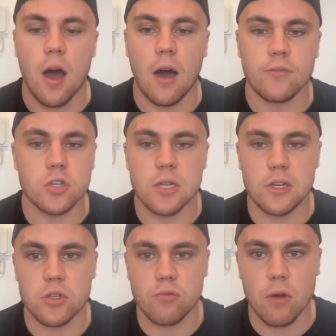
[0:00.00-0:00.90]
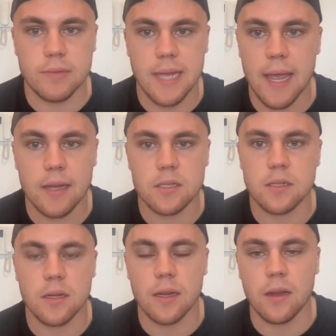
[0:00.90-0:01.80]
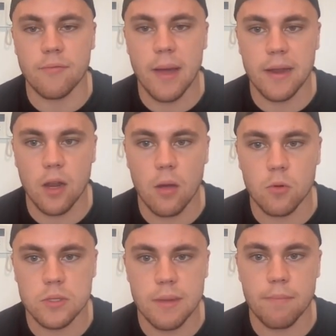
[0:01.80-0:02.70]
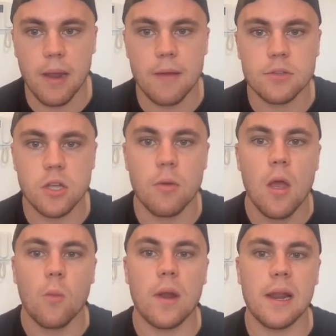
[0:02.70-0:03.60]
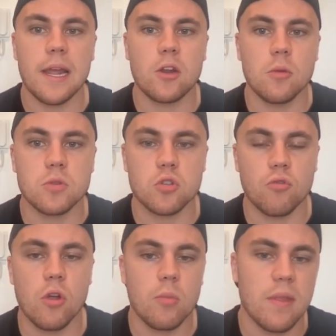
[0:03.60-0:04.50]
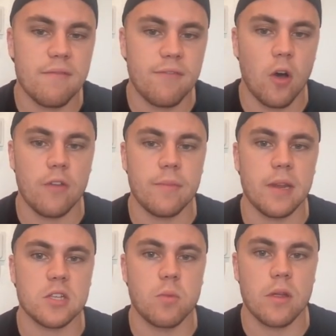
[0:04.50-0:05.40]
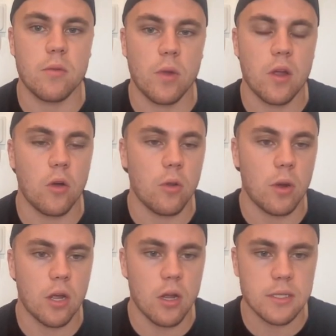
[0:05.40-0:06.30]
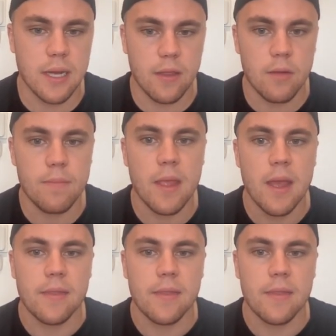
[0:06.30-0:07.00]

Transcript: I've just literally wrote text and I've made it a lot more simpler. So when a lead comes through, within 5 minutes, we kind of want to contact them.